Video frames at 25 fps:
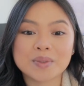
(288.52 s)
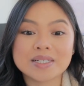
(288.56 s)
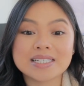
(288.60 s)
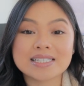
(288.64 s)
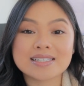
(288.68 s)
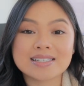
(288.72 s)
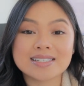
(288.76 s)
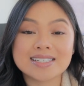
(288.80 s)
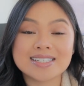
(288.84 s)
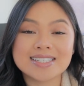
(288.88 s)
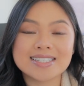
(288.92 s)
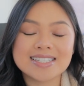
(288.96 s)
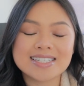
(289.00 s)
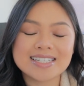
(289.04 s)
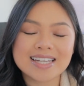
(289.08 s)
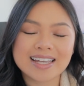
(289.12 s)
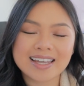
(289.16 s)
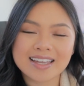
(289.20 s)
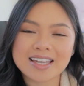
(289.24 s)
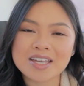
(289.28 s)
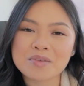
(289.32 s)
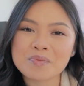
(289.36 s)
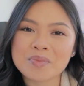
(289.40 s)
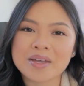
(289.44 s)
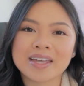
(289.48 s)
was
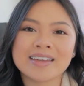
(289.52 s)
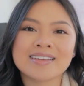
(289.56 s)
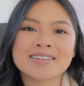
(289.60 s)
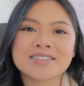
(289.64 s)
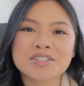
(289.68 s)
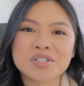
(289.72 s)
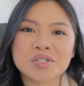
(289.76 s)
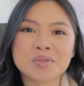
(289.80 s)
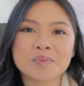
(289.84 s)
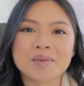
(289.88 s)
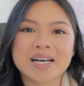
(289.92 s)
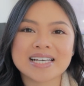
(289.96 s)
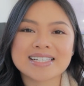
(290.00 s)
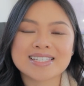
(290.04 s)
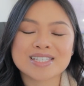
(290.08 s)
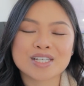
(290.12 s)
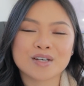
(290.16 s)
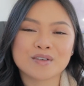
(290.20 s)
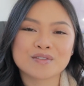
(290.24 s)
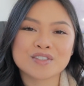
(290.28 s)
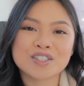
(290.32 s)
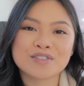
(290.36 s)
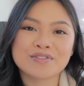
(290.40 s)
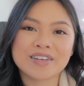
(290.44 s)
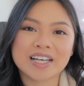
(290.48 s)
deep into my
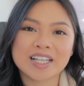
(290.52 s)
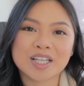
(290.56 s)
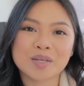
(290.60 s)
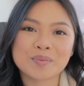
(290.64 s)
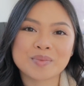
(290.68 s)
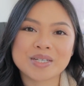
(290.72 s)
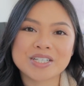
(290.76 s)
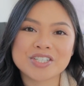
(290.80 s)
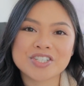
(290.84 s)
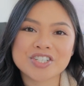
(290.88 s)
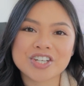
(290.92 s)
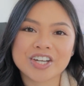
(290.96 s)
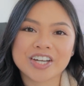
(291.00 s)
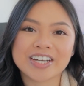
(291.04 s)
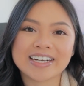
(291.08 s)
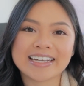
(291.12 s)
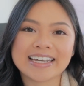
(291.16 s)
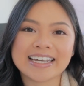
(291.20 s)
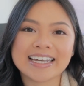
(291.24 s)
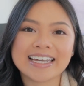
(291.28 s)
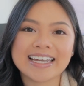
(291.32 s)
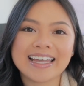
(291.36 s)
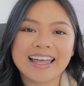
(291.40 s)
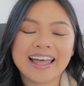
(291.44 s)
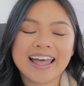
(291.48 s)
self-development
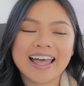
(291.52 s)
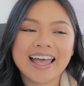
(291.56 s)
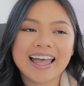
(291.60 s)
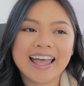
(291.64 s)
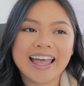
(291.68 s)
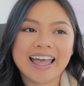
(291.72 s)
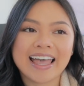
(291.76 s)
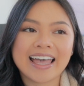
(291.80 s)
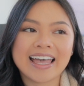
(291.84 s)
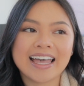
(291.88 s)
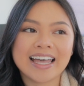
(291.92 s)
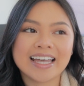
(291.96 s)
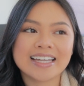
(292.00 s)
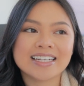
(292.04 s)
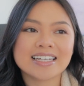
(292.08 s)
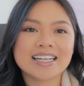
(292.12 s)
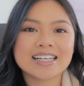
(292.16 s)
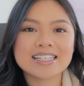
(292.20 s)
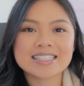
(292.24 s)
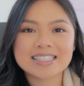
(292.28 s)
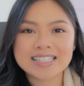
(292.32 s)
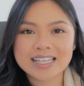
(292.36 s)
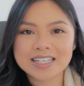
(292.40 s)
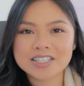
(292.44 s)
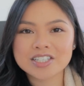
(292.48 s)
journey, and
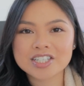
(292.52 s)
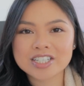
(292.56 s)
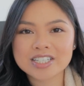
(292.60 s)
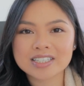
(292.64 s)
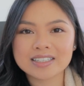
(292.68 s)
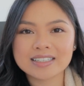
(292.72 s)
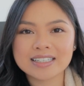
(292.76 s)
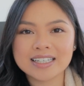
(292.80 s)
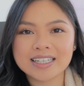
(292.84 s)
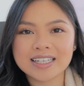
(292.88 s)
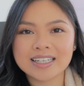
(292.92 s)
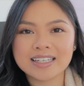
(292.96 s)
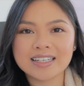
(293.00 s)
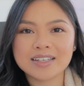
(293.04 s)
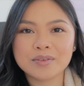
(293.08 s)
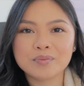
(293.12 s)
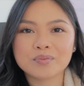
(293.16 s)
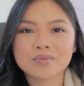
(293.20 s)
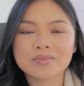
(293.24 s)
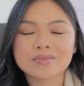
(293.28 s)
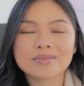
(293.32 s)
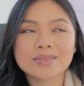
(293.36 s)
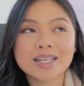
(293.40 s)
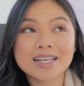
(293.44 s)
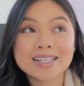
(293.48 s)

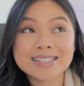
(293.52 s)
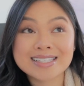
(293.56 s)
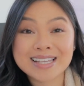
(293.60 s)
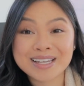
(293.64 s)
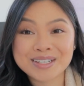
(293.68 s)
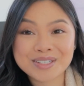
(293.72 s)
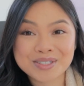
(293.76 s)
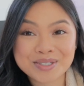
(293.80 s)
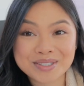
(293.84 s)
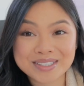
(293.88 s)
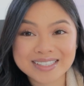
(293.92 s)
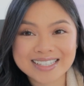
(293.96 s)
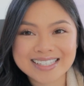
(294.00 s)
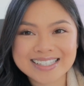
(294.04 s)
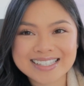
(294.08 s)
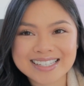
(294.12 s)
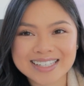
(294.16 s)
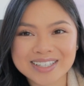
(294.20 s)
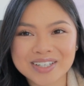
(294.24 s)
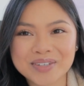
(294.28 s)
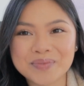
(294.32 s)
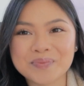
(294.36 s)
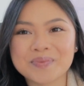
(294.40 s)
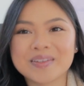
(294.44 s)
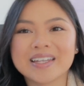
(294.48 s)
essentially,
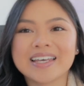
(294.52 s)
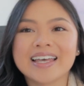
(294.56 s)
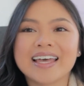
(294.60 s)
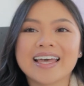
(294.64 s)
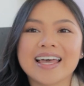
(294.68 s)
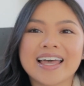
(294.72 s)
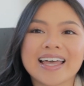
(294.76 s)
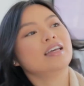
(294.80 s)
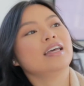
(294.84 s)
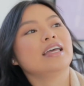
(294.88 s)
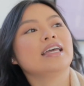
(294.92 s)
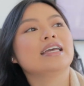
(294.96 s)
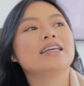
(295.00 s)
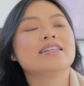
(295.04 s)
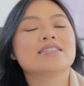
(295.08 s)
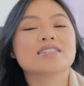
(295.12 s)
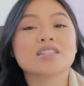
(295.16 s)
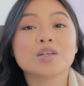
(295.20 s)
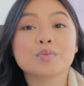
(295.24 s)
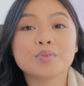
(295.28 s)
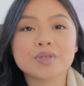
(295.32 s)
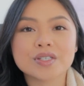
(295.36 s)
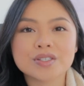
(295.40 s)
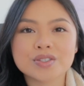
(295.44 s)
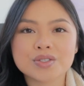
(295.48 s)
Essentialism is
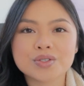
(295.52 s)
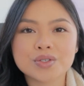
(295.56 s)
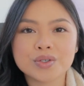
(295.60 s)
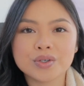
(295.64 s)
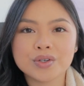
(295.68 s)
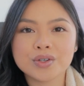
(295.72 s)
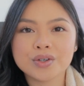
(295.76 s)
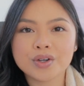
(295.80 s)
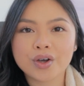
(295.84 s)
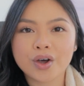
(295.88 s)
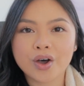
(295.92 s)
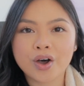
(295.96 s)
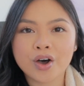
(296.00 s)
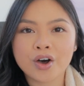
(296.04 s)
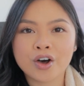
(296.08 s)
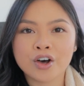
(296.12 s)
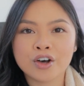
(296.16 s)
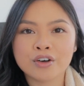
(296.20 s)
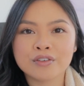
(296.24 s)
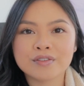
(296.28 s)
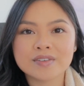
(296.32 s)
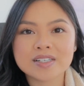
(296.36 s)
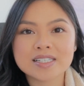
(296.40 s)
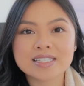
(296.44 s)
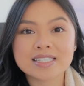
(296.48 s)
the pursuit
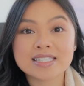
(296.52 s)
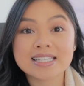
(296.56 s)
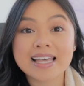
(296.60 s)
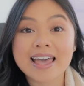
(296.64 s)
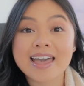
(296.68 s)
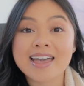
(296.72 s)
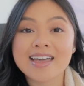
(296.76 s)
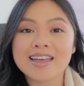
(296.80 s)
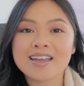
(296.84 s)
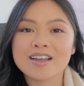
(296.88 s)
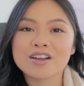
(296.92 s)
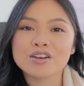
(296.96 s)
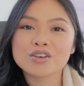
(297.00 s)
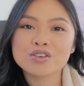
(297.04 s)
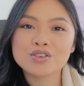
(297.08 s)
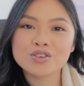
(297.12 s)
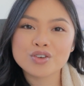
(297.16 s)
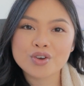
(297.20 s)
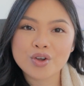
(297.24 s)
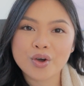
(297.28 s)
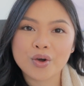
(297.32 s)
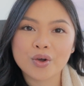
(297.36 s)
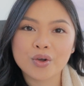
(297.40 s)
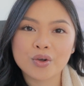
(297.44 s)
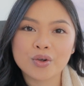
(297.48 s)
of saying
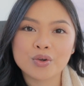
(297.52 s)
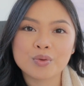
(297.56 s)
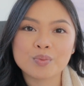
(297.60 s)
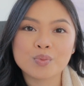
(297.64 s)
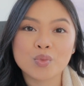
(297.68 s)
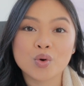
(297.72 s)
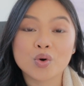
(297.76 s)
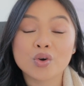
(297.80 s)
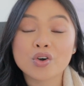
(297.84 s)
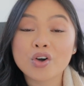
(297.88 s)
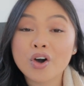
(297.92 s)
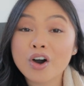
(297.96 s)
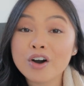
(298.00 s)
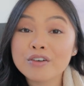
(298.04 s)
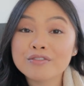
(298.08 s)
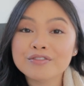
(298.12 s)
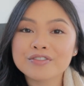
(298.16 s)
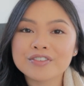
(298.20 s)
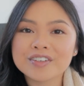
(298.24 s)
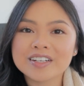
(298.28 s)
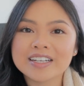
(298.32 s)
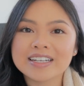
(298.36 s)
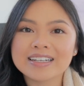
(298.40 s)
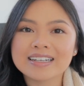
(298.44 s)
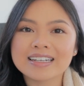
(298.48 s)
no more
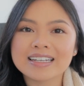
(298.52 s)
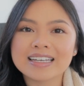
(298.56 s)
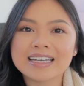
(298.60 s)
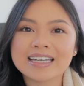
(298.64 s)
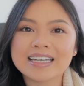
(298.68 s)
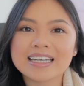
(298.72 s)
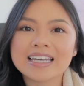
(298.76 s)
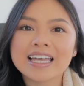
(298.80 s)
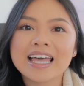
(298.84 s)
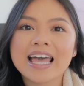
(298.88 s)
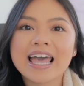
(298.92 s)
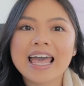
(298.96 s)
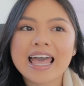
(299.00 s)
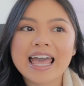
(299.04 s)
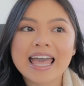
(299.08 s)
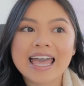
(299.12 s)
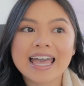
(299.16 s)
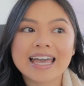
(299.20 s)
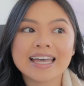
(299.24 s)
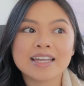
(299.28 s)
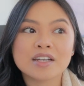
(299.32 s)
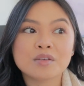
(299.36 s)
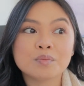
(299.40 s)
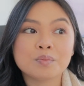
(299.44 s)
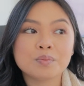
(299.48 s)
confidently
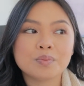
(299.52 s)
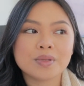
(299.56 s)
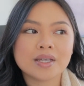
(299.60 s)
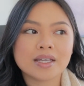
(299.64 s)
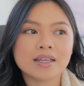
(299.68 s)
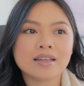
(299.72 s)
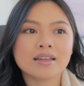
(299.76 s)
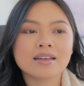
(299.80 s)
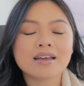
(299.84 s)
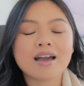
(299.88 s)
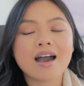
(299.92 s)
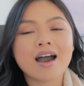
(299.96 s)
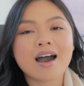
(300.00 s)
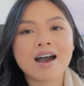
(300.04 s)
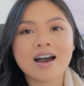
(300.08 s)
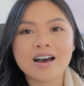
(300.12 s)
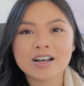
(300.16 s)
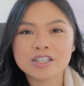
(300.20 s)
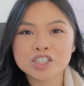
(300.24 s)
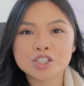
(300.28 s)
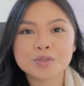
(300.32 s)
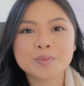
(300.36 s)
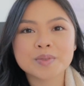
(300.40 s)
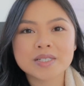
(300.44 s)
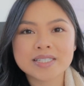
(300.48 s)
and being
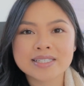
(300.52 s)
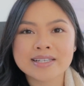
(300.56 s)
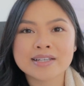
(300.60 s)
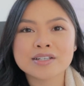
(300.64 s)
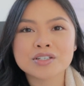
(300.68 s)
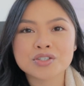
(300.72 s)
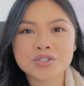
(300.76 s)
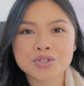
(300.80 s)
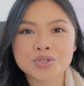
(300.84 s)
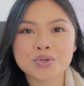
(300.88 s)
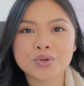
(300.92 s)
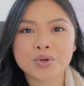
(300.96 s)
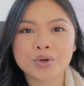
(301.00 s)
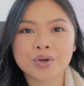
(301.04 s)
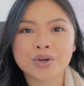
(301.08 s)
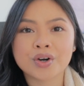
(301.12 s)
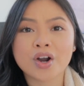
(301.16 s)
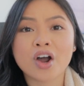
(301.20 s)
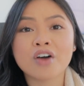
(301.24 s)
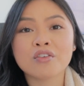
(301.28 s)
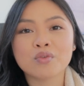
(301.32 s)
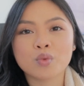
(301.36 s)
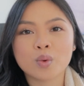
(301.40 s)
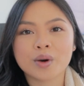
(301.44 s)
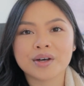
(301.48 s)
100% sure
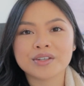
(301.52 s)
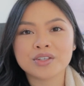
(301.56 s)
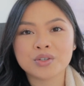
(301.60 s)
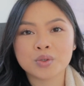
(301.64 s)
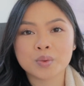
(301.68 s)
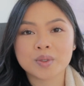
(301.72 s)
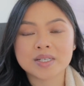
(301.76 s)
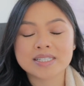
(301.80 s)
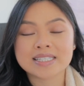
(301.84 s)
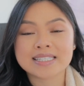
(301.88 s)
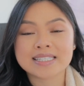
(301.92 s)
of what you are